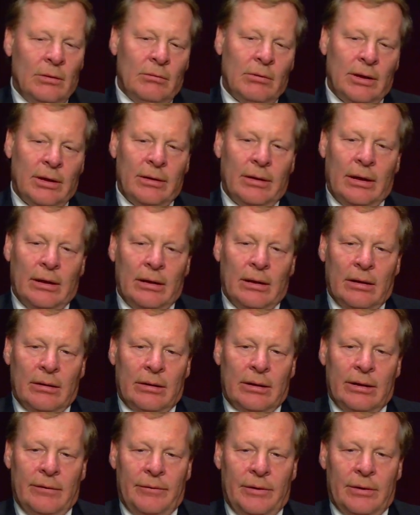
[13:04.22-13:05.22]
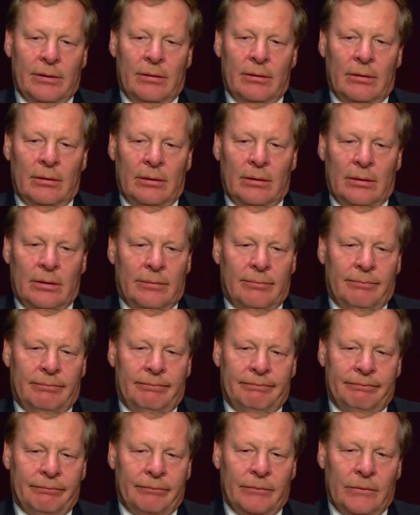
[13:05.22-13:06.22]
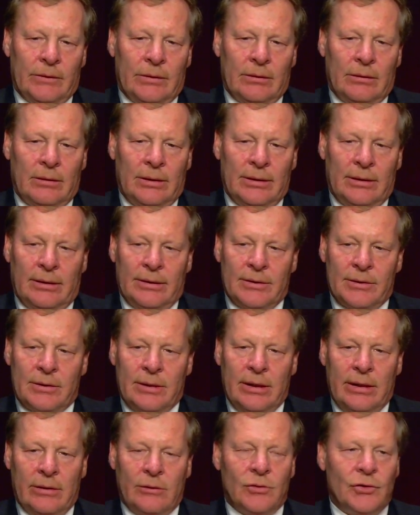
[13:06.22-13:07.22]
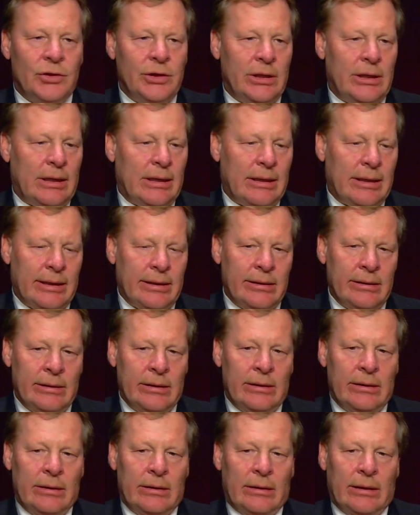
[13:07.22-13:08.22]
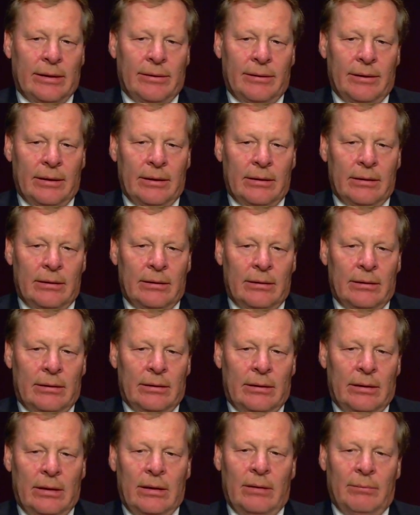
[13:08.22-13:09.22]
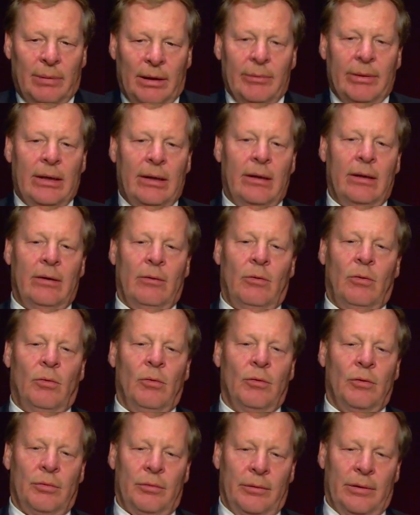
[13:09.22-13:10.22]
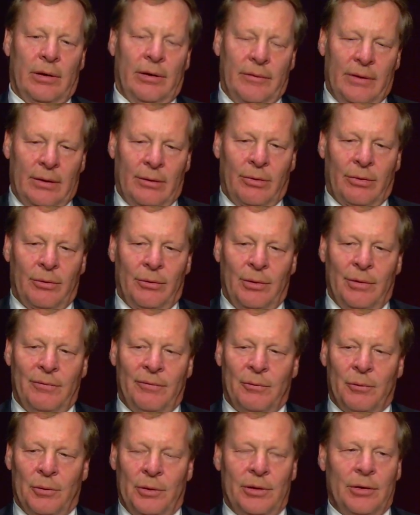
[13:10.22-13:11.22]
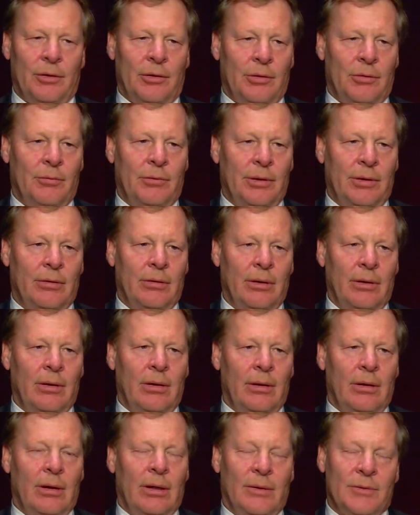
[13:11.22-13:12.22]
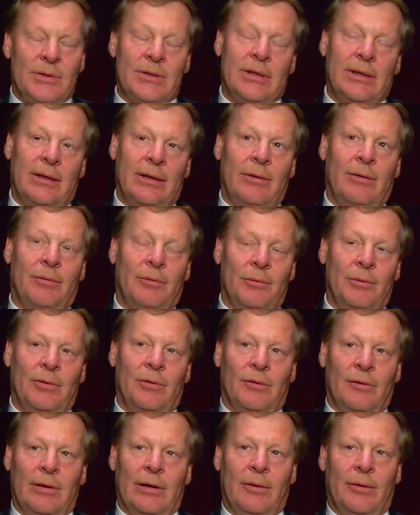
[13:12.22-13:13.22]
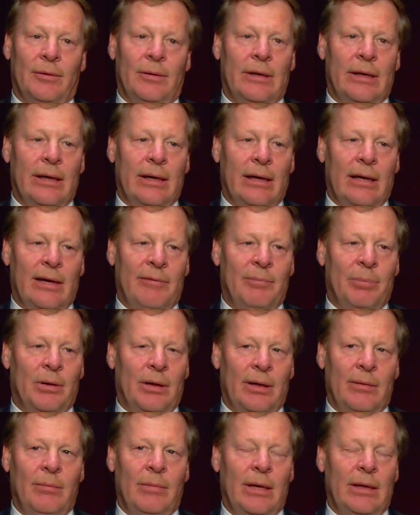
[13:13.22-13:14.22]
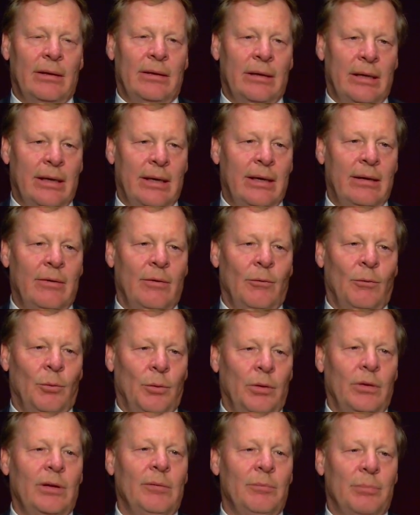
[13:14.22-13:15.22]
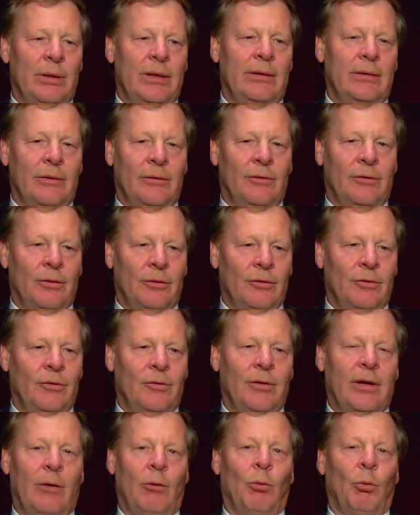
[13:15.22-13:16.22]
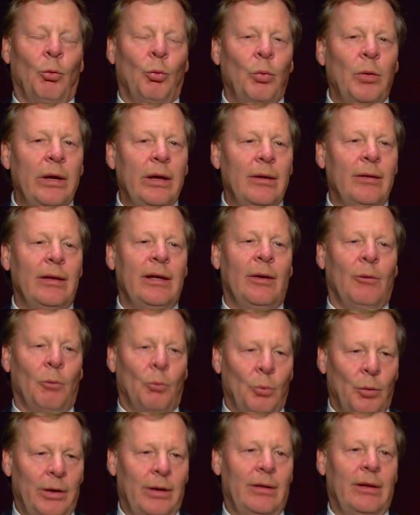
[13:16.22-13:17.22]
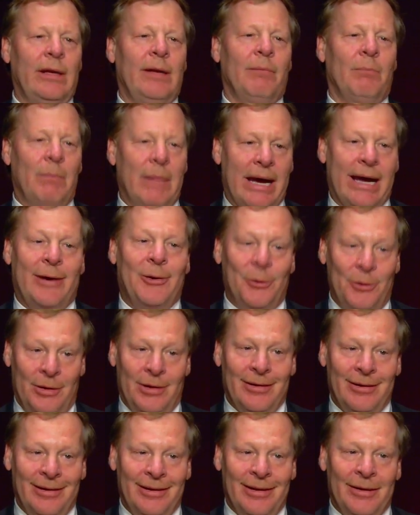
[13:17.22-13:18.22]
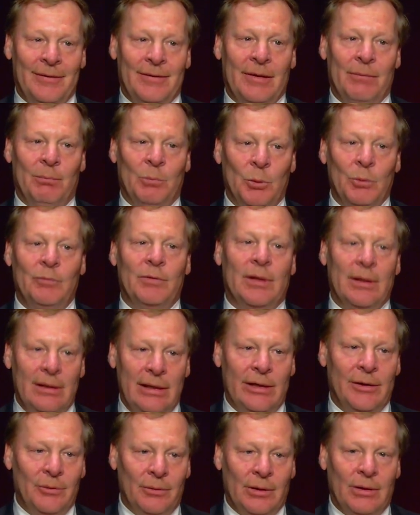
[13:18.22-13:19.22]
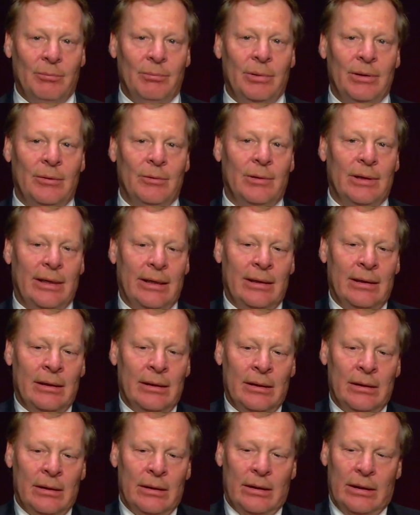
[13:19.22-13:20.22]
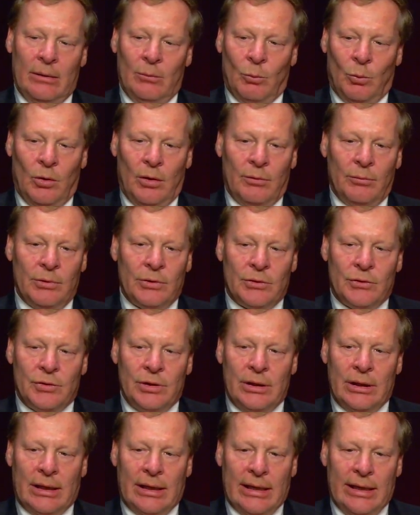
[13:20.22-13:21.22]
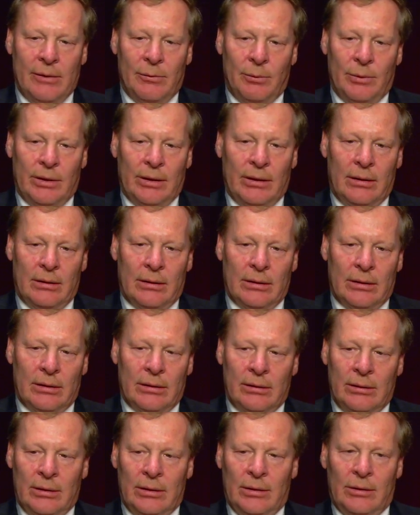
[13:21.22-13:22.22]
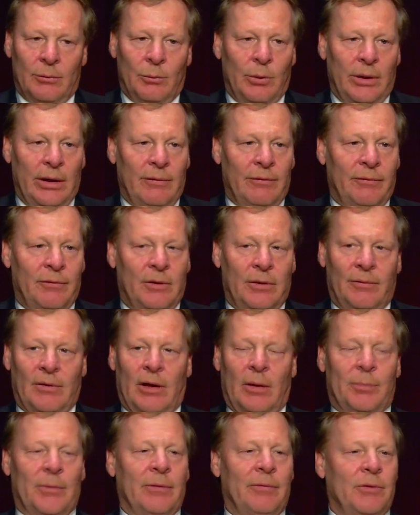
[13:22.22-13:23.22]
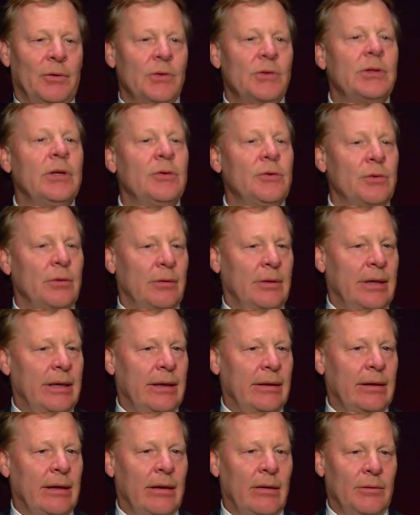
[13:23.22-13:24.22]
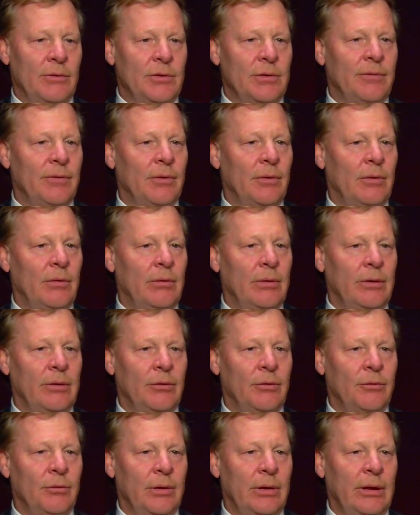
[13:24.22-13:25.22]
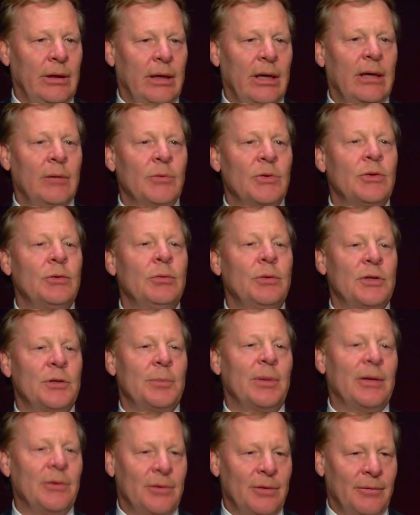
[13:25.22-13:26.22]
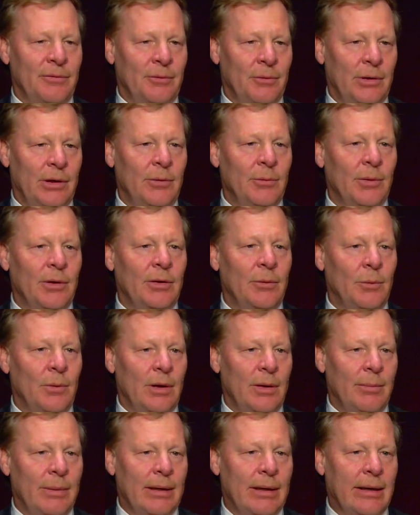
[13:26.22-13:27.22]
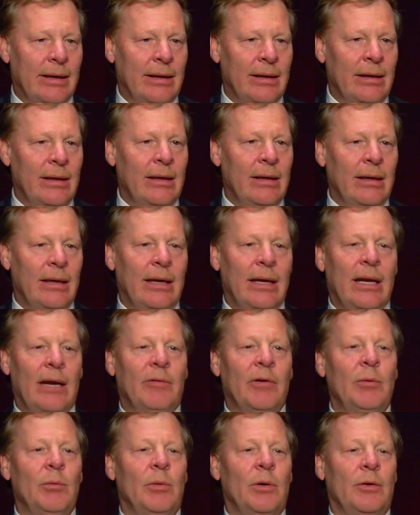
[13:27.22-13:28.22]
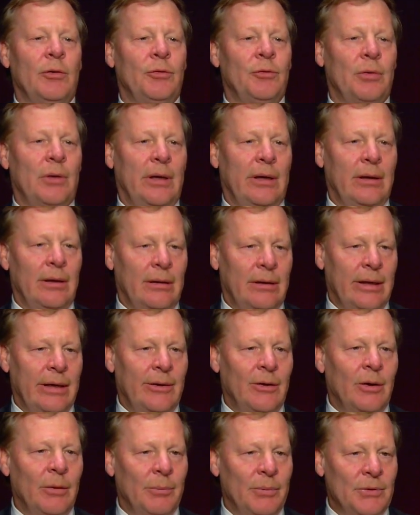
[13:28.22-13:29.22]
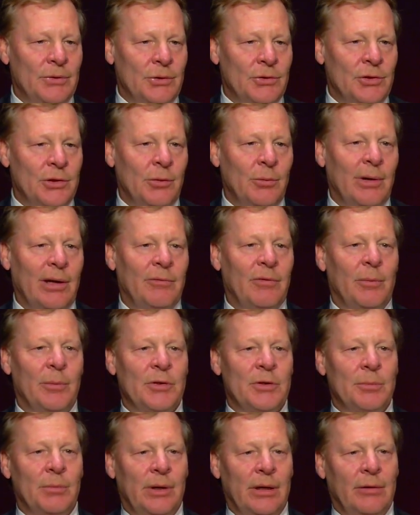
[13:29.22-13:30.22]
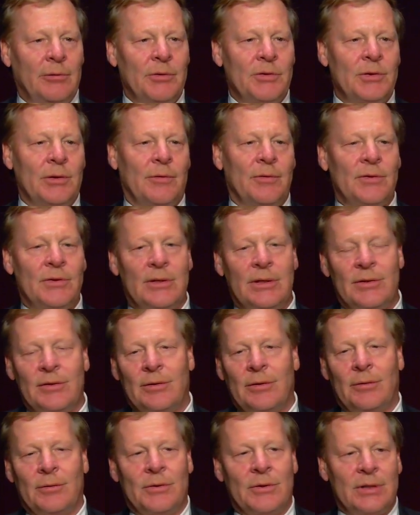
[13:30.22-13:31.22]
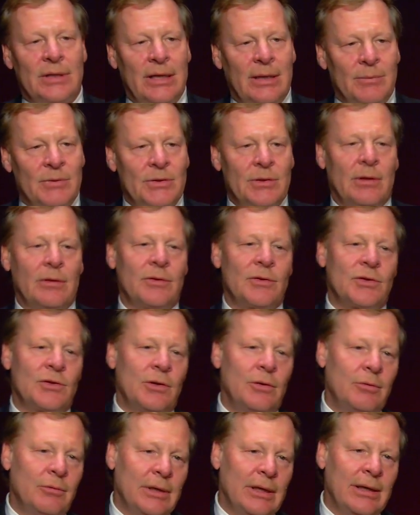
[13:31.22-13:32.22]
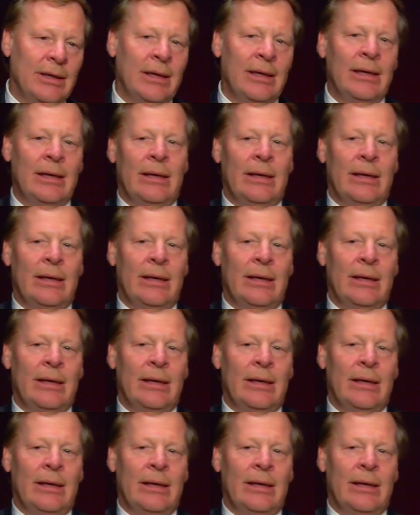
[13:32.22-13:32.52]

Well, I'll give you, let's take GI. I think, and by the way, in a whole career, I've had a 34-year career. I was thinking through this the other day. I've probably made 10 really big decisions that really, really mattered, that moved the needle in a big way. And one was GI when we developed the first digital technology for the whole industry, and it was too expensive for anyone to want to buy. And everyone is trying to take our position away from us. Microsoft, Cisco, Samsung, Sony.